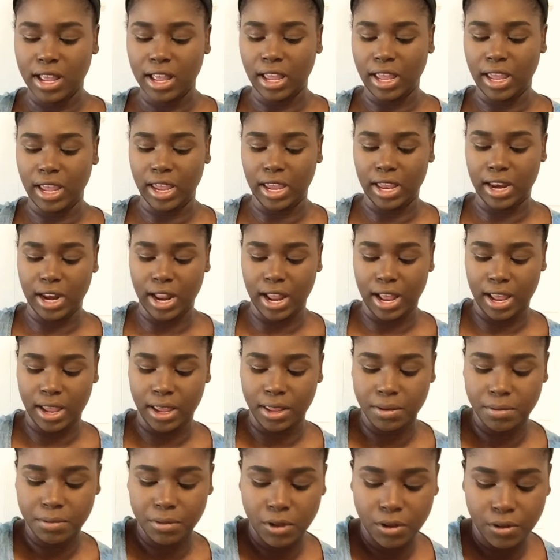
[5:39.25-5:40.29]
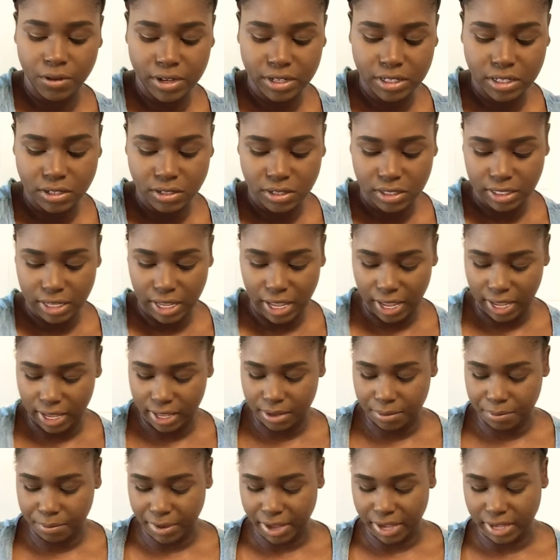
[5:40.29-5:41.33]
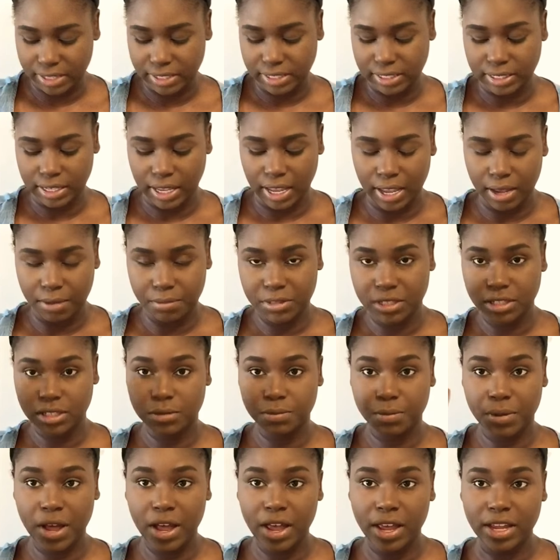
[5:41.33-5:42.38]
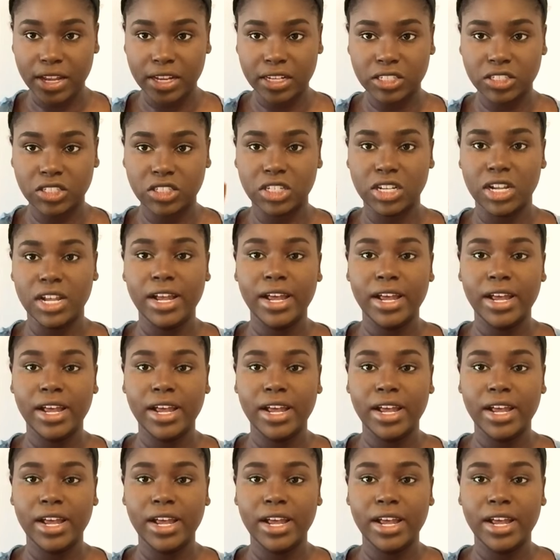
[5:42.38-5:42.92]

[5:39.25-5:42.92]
and I am going to take my same sponge